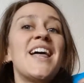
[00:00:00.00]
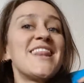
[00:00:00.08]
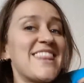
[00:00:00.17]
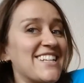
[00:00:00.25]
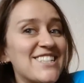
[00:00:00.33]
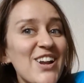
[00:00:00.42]

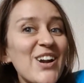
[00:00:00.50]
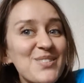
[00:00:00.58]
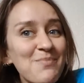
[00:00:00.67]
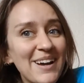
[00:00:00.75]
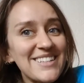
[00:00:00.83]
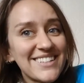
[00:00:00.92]
That's not in
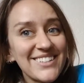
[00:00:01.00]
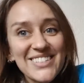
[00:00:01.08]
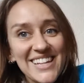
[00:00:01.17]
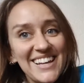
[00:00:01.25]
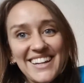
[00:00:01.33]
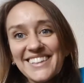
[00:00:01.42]
my skill
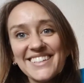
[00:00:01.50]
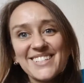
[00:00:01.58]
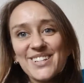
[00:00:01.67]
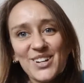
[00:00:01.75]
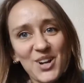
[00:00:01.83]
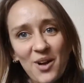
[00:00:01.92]
set, at least
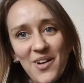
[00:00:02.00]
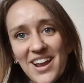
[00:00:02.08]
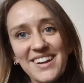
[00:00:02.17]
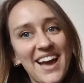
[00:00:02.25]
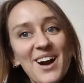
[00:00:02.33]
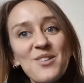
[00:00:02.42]
not right
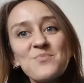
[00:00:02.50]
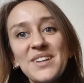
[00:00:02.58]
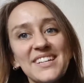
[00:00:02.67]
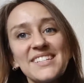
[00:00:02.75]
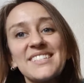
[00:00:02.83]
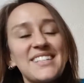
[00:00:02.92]
now,
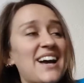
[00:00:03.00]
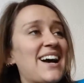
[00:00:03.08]
because